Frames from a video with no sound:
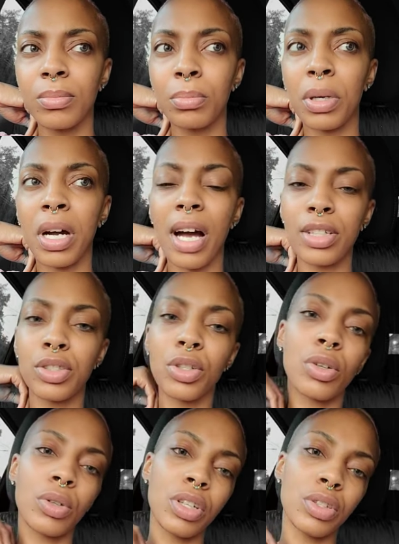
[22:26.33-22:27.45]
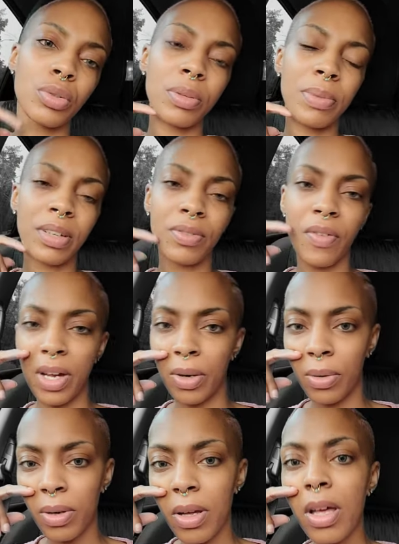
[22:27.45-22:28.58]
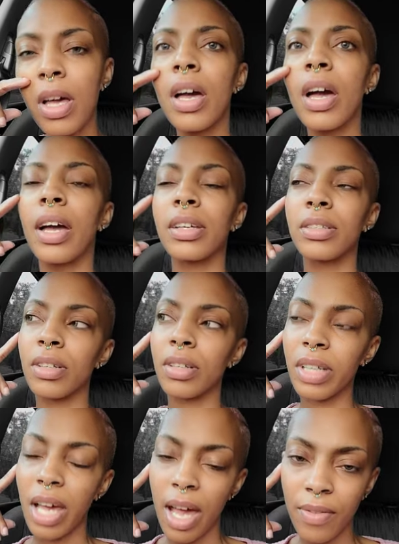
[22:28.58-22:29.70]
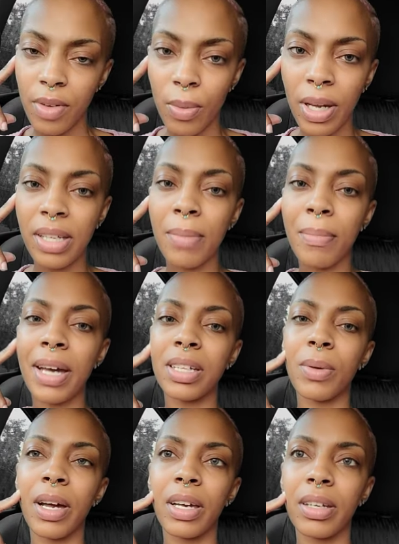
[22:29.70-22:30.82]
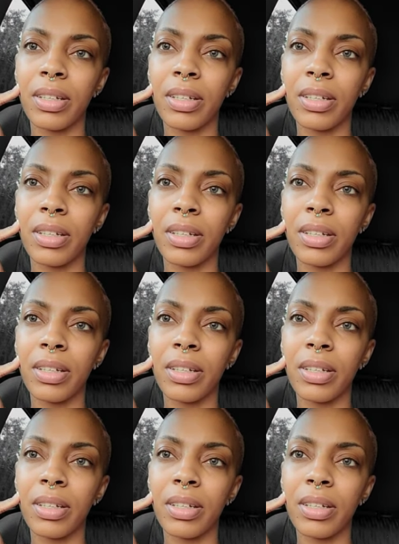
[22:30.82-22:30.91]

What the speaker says: But God, you're going to do the big reveal. And you're going to have your way in a mighty way.